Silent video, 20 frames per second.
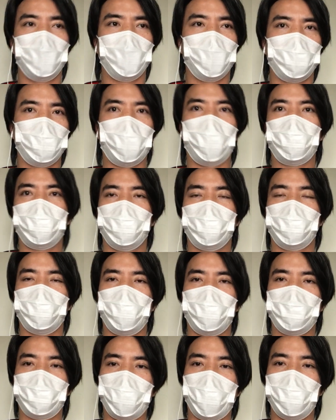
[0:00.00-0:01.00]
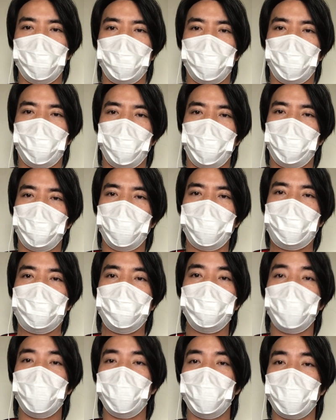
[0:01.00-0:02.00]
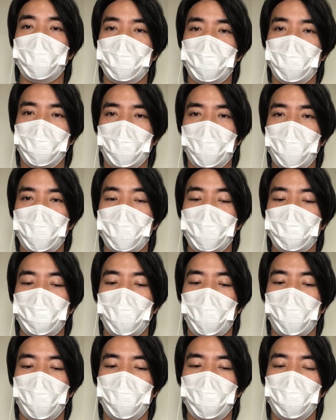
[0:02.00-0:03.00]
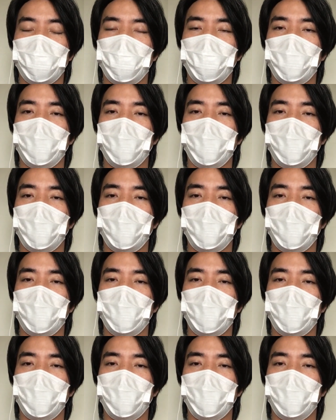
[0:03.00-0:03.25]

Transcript: And that could take 10 to 15 minutes to export.